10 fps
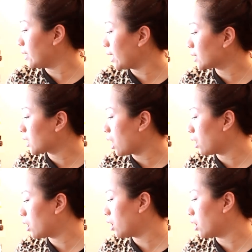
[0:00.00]
the next
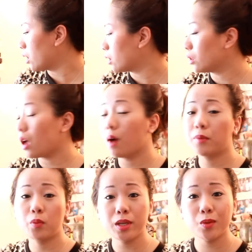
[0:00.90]
color,
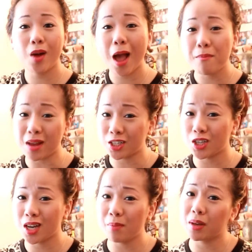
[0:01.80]
the reason why I
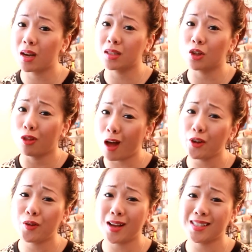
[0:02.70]
mentioned them because a
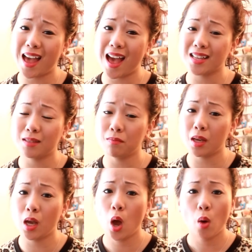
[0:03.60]
lot of you guys asked
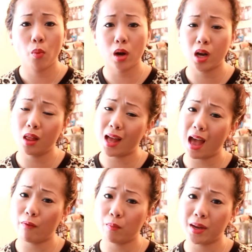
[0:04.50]
me what color I
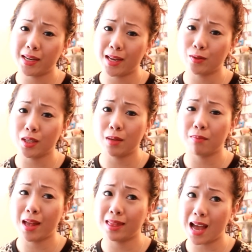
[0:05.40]
have on my nails
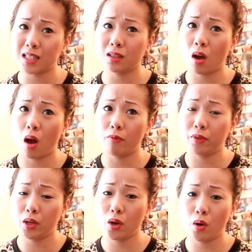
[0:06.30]
in my last
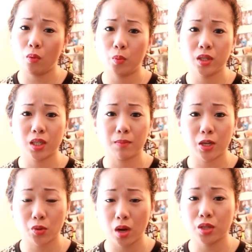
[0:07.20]
video, which is
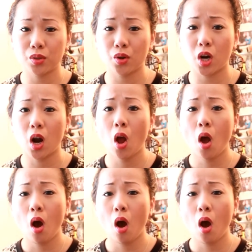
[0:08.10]
my drugstore